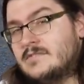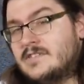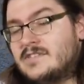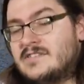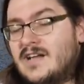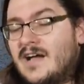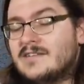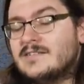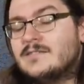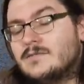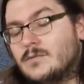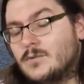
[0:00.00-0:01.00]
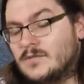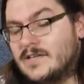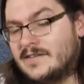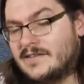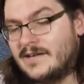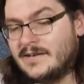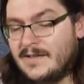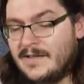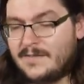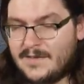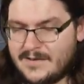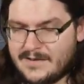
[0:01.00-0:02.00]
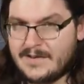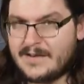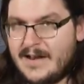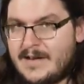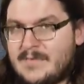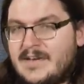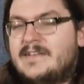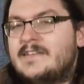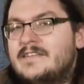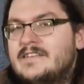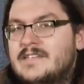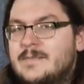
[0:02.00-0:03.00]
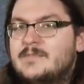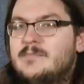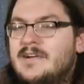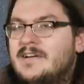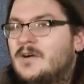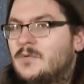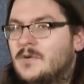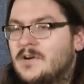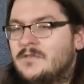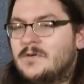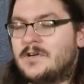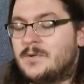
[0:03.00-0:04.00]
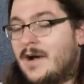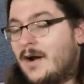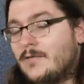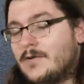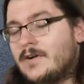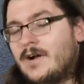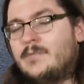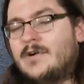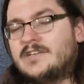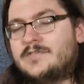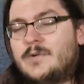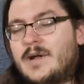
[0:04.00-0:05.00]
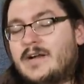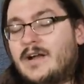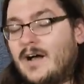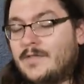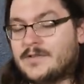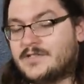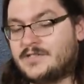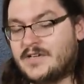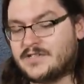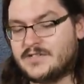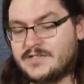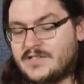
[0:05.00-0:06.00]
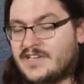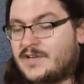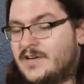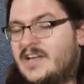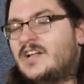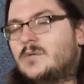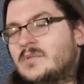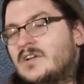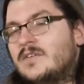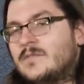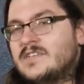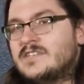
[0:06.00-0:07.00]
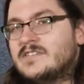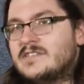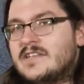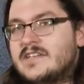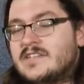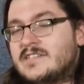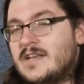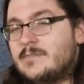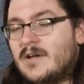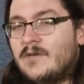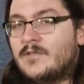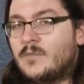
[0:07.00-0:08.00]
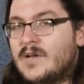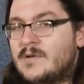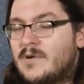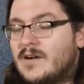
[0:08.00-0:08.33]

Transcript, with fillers: does not rule like that, then admittedly these tips might not work for you. However, a bunch of you had other suggestions that could help. For instance, the Step of the Wind